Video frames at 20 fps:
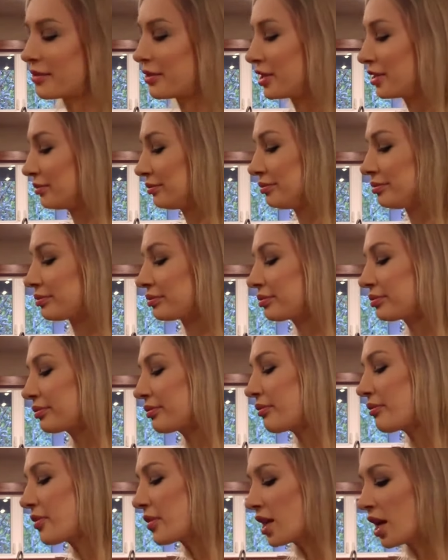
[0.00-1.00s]
it.
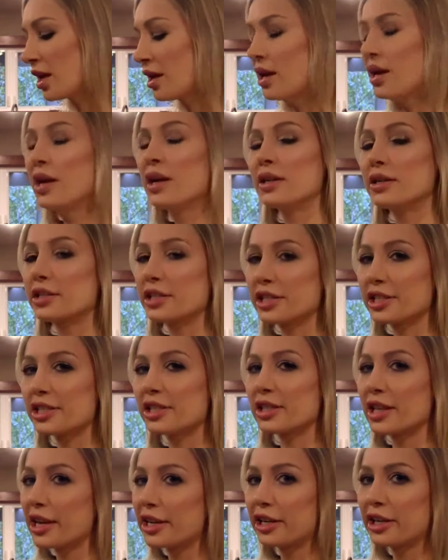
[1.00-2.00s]
Just
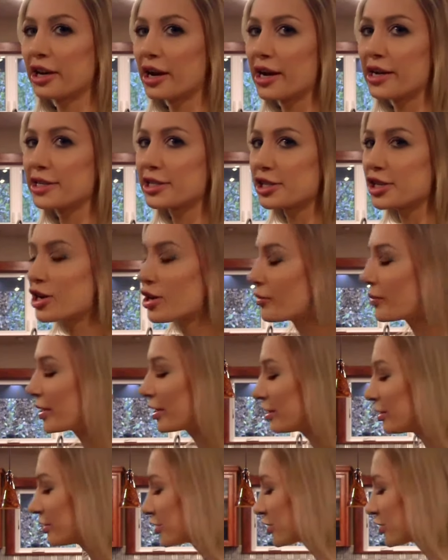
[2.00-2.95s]
letting you guys know my little